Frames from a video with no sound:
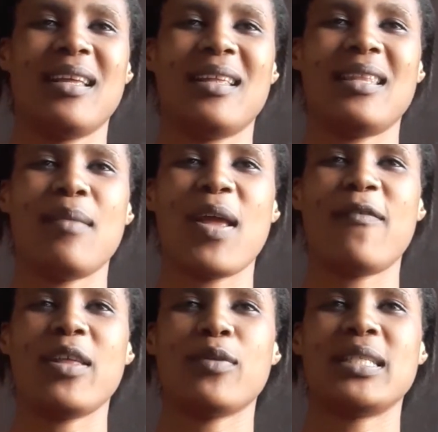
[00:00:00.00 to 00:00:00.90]
Then my
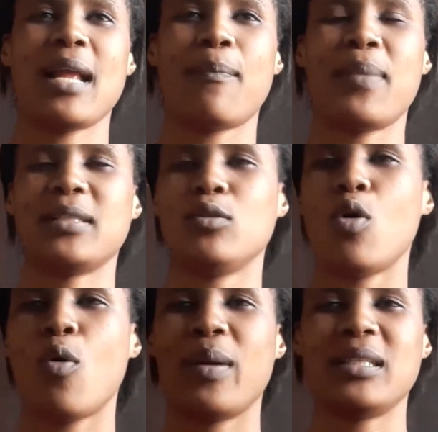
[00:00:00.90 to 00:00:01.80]
father was like, but
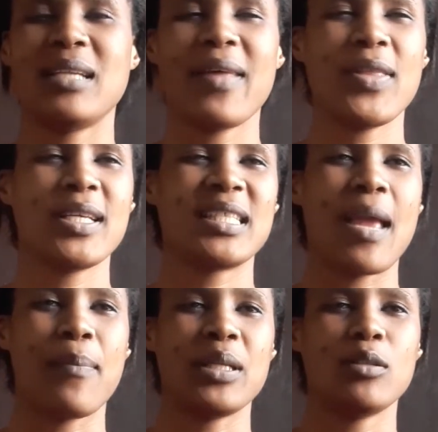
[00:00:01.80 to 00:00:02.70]
no, but nothing is
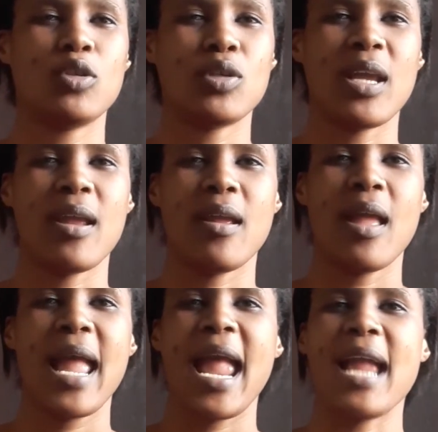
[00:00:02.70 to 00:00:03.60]
happening to her,
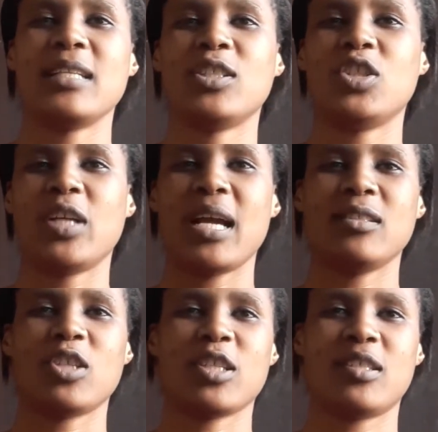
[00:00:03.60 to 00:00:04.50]
and she
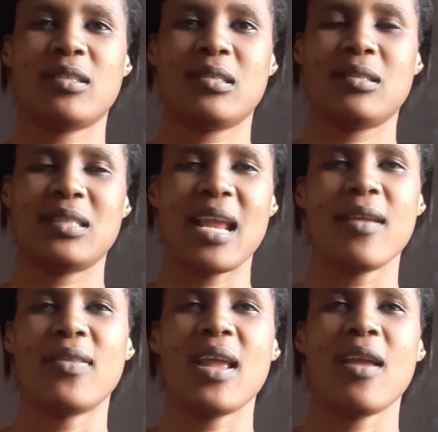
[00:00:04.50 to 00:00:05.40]
can't just
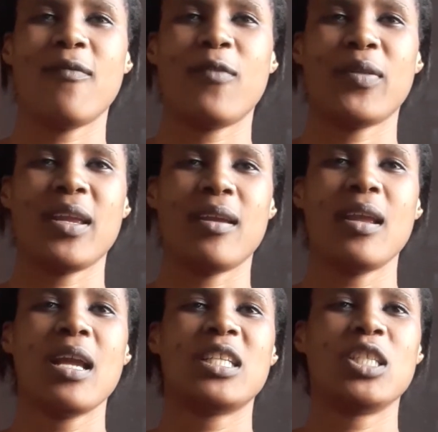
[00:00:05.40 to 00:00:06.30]
stay there
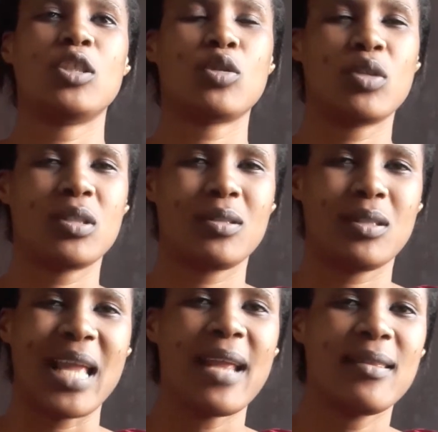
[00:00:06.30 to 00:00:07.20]
she
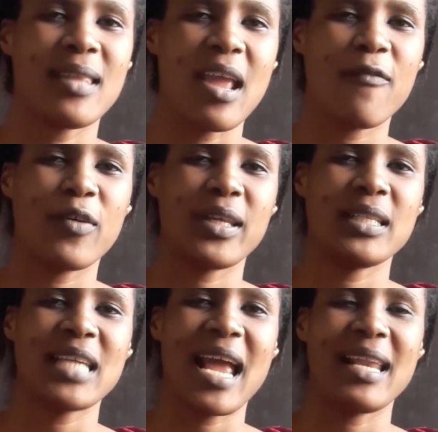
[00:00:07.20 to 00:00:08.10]
stayed there for the
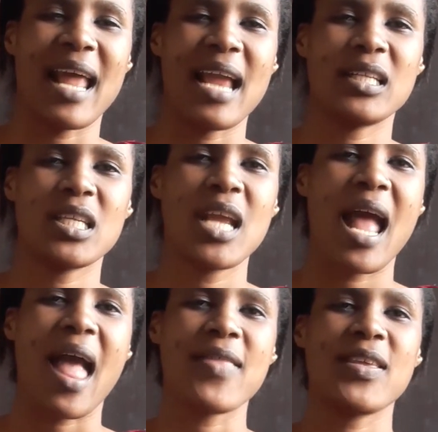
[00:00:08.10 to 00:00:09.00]
entire night.
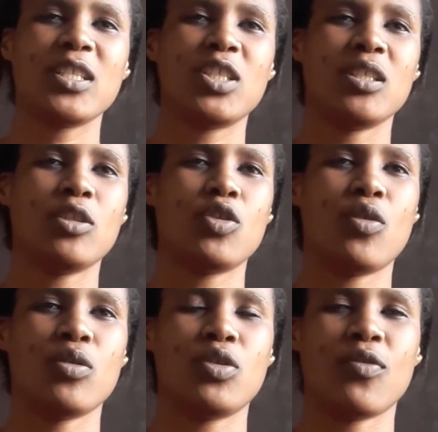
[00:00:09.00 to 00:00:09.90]
I think she need to
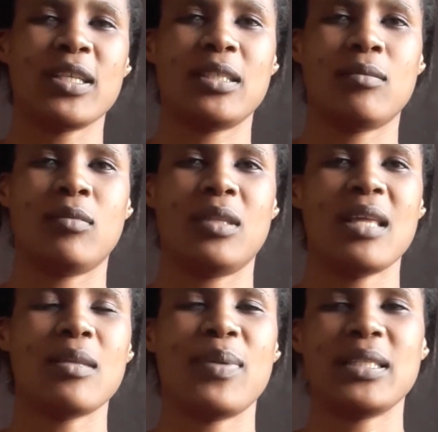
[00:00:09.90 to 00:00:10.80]
go to rest.
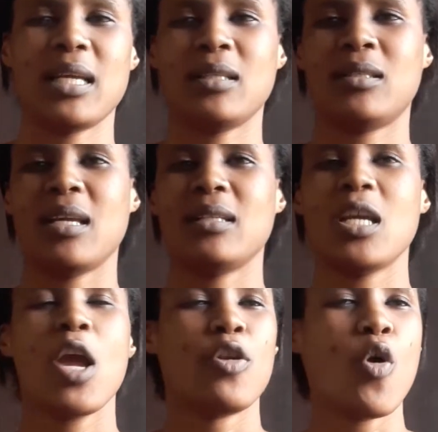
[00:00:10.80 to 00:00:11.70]
Then the pastor said,
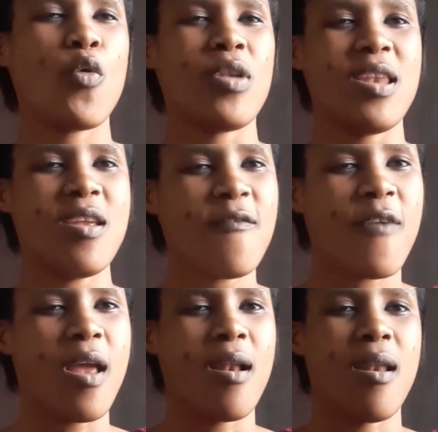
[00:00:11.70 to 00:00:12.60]
no, leave
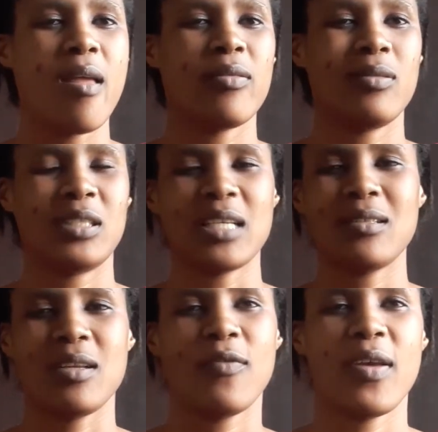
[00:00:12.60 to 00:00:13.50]
her,
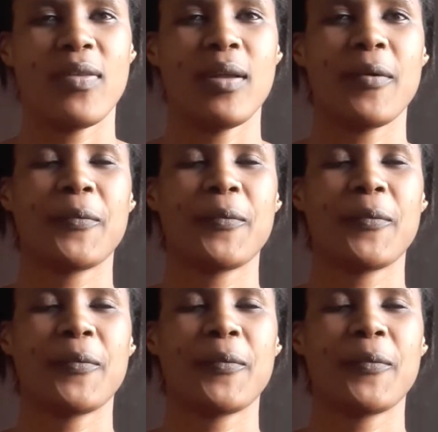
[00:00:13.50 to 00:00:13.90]
just leave her there.